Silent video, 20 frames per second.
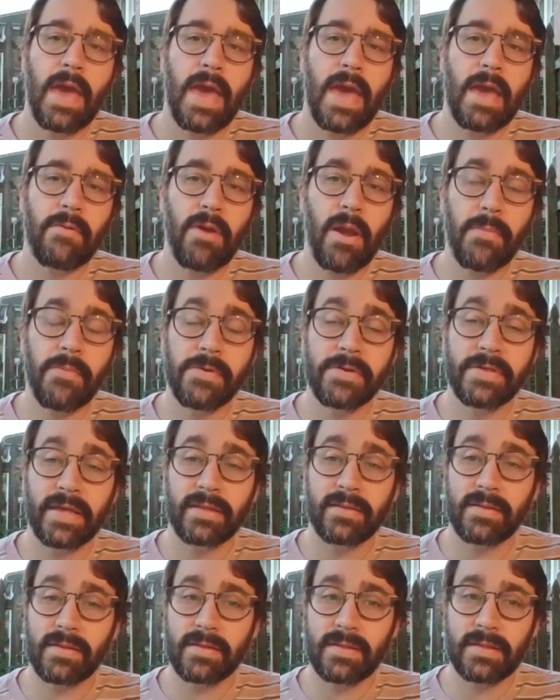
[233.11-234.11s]
it
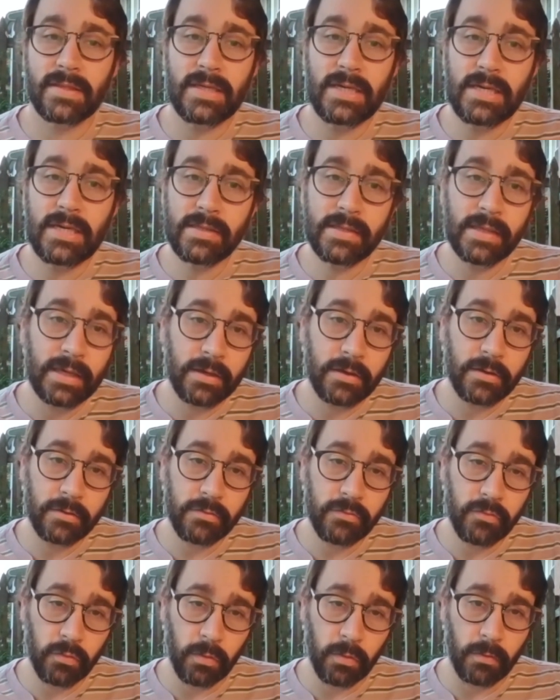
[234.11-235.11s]
represents seizing
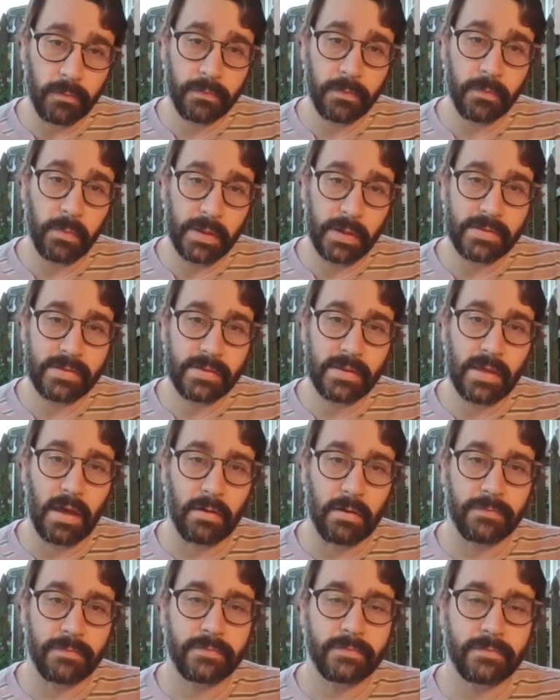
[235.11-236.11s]
control for
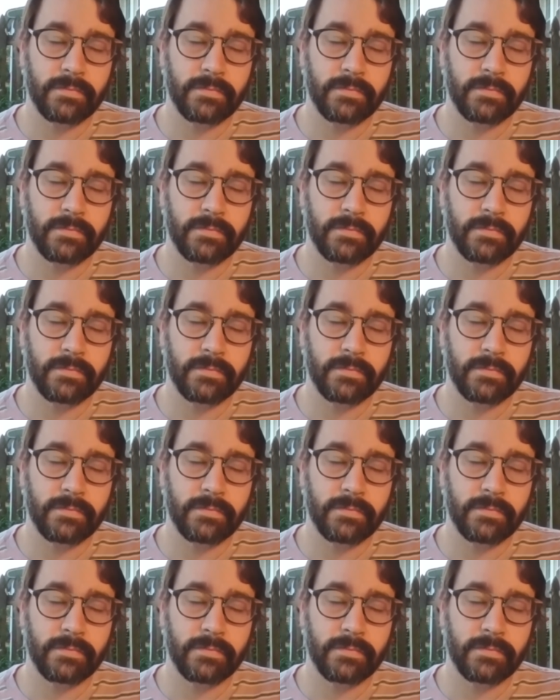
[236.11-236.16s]
oneself.